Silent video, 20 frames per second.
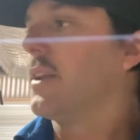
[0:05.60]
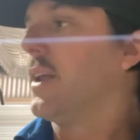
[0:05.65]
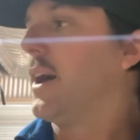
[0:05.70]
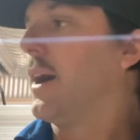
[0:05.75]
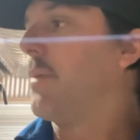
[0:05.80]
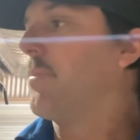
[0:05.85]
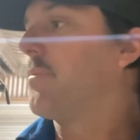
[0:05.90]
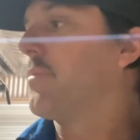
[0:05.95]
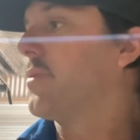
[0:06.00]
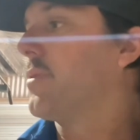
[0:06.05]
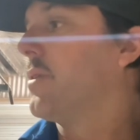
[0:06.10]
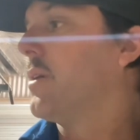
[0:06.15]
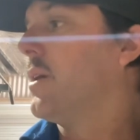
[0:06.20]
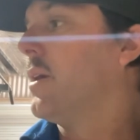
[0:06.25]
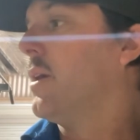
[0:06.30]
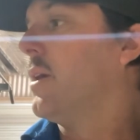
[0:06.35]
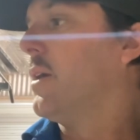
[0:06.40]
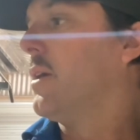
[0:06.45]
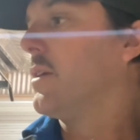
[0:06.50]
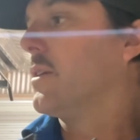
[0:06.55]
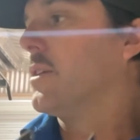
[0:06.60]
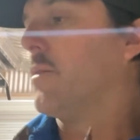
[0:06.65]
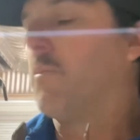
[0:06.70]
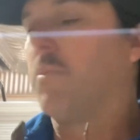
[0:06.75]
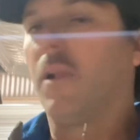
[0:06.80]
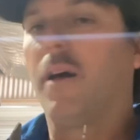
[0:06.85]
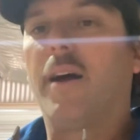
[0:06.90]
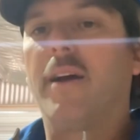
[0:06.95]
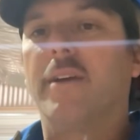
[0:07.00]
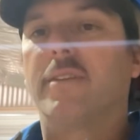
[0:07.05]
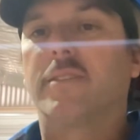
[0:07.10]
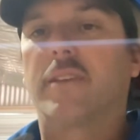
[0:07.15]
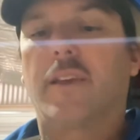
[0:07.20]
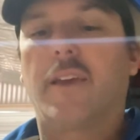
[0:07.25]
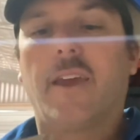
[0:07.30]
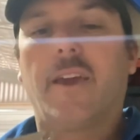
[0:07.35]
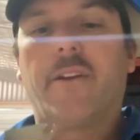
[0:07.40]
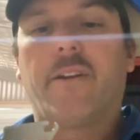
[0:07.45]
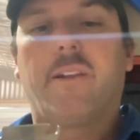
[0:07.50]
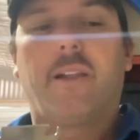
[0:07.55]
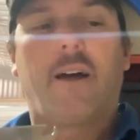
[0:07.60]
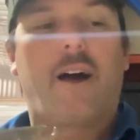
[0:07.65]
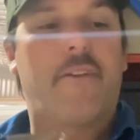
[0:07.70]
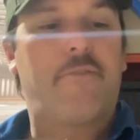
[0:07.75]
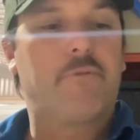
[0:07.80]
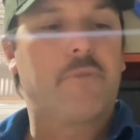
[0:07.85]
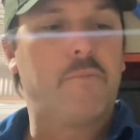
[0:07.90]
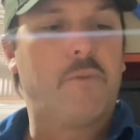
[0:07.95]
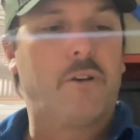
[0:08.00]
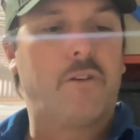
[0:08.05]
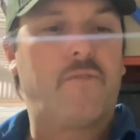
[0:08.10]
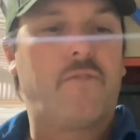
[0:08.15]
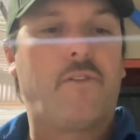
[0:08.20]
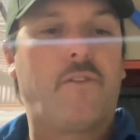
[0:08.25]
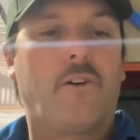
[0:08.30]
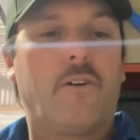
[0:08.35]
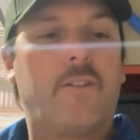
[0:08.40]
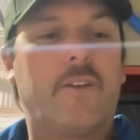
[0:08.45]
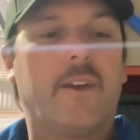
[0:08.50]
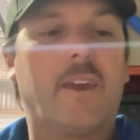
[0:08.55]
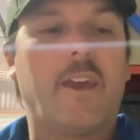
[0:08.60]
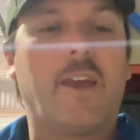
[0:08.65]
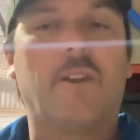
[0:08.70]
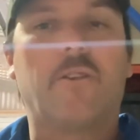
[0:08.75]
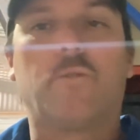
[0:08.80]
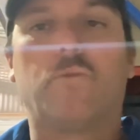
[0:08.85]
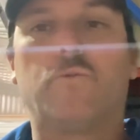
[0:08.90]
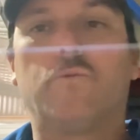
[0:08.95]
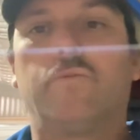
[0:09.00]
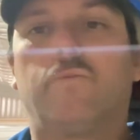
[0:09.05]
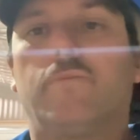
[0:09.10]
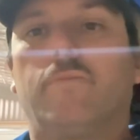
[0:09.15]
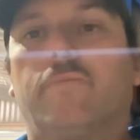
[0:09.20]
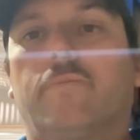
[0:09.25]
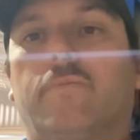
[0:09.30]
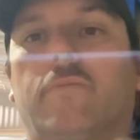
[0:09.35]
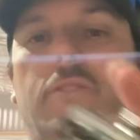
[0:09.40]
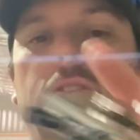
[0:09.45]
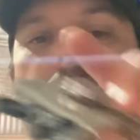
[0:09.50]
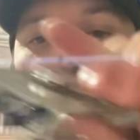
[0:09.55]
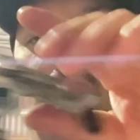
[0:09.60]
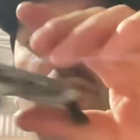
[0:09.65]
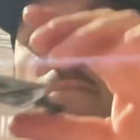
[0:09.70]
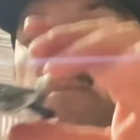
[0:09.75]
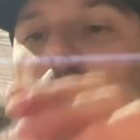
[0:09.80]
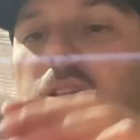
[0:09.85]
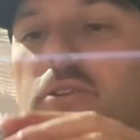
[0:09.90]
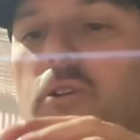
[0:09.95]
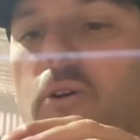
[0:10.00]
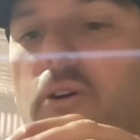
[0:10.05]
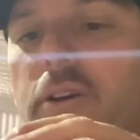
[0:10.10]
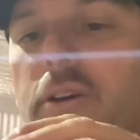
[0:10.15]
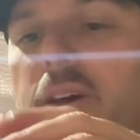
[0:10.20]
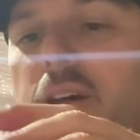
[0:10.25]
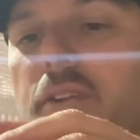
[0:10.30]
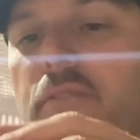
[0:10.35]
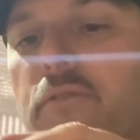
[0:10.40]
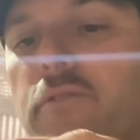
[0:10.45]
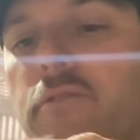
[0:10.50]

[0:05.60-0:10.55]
up your blazer handle after we modify the handle. This is a big night eater, for